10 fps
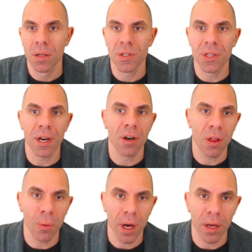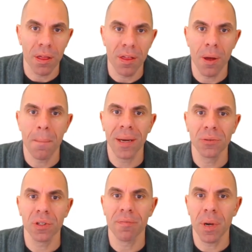Said another way, the
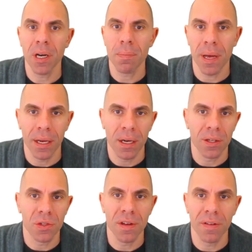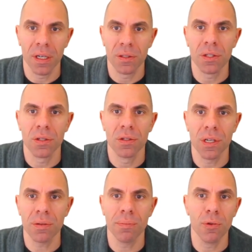amount of money paid as dividends
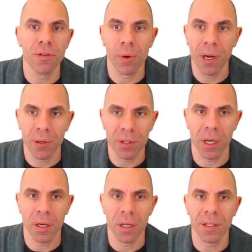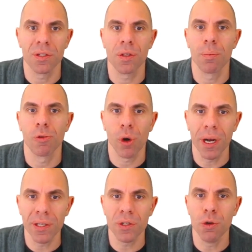doesn't move around a ton. It's the
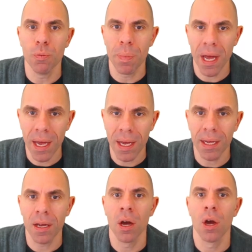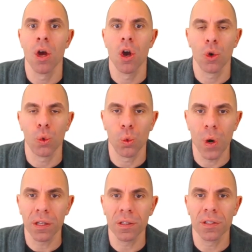price you pay
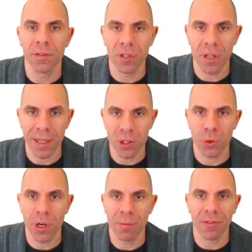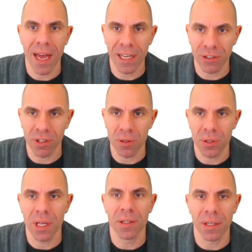relative to that stream of cash flows
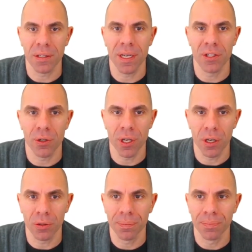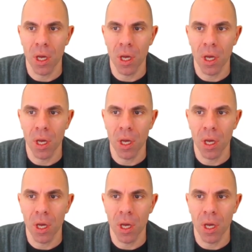that dictates your yield.